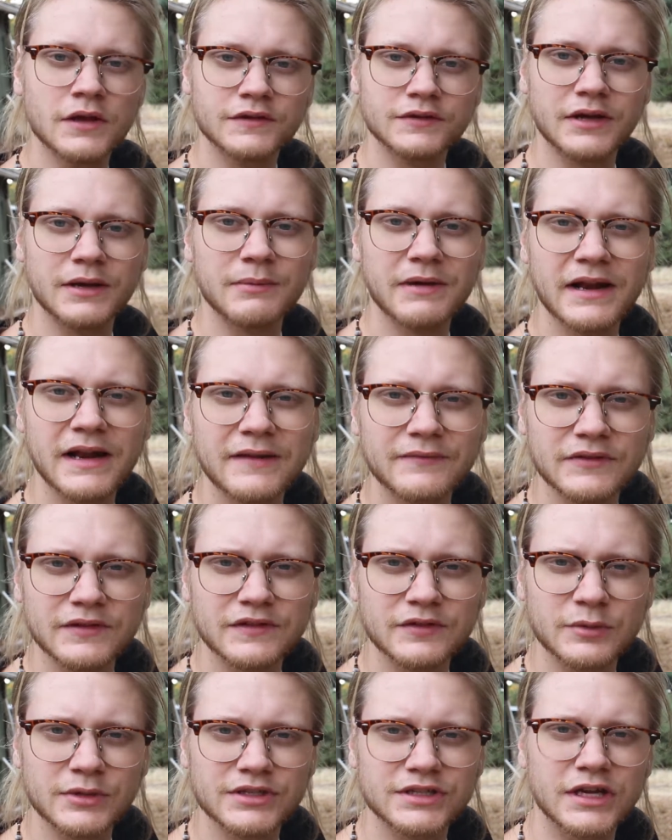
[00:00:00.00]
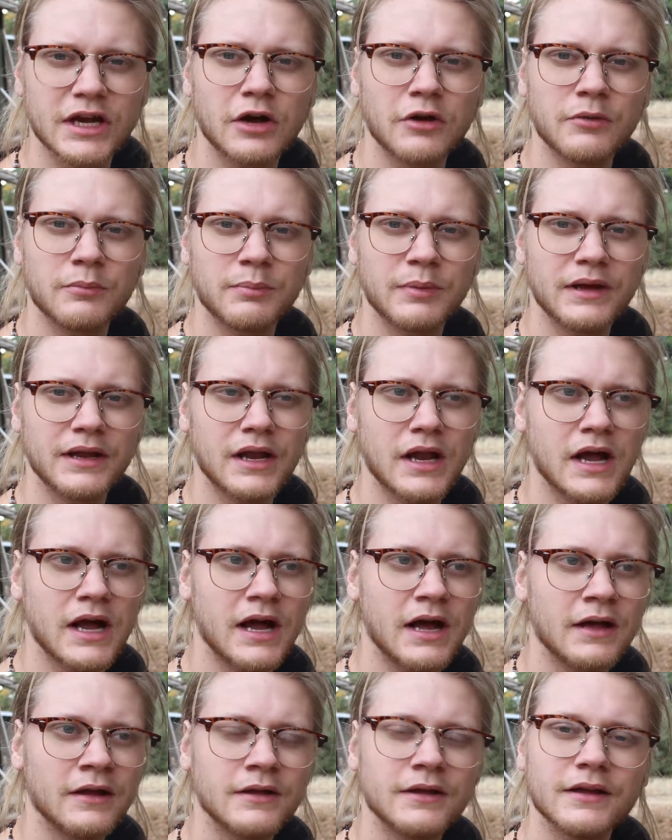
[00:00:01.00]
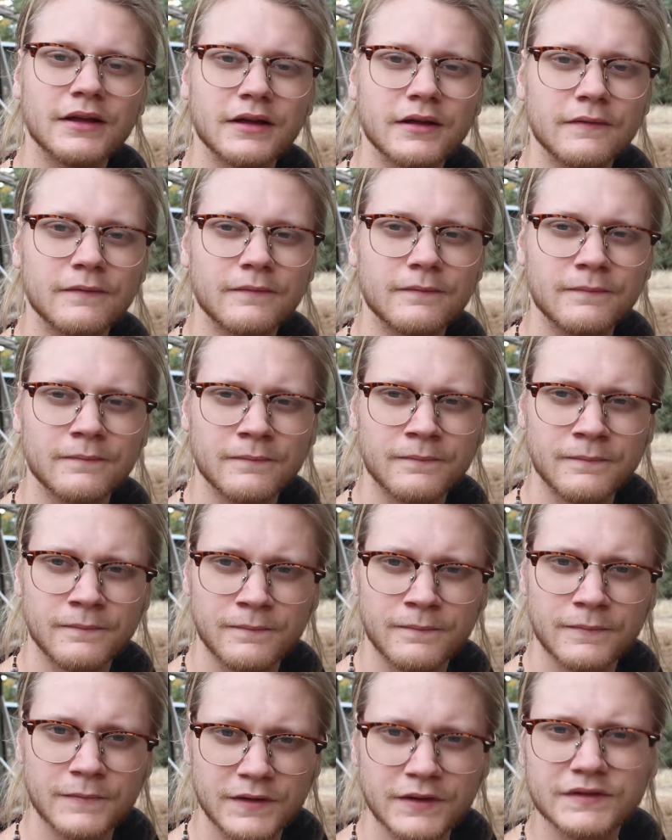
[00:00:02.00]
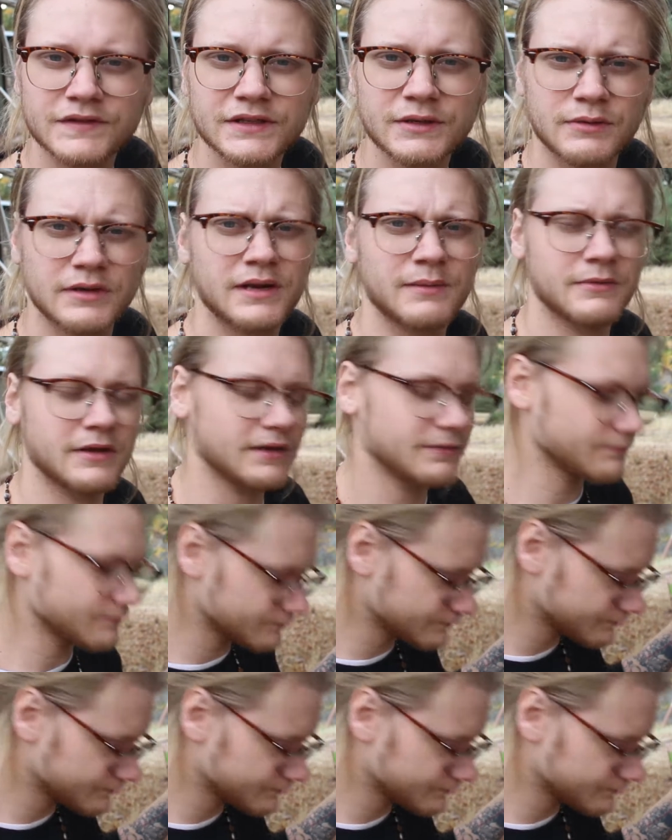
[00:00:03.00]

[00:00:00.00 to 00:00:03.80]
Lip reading: So I might have to switch out, but you'll see what I mean.